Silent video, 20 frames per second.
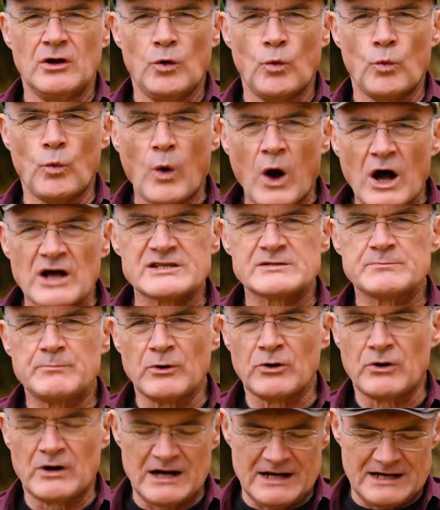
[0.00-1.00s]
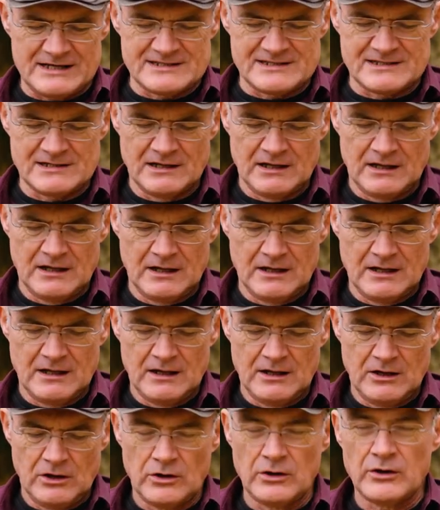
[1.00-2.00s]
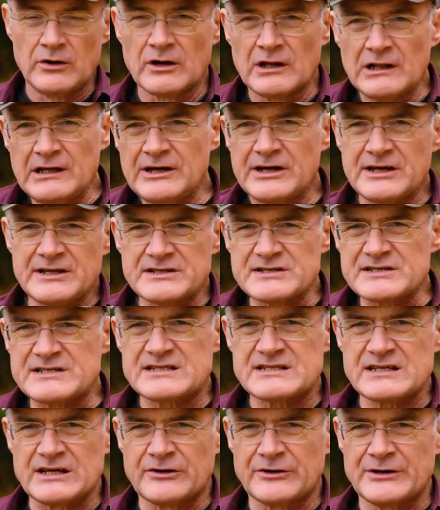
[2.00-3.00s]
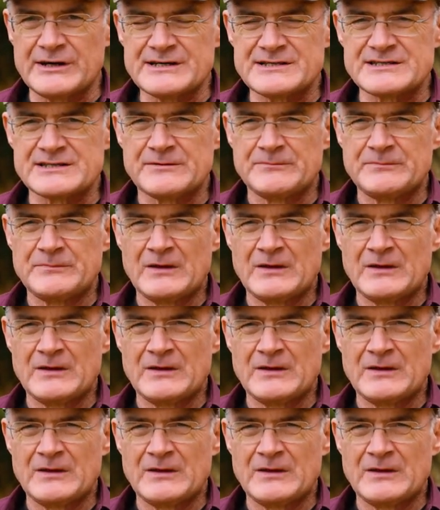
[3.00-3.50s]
was Boaz, earlier in this series.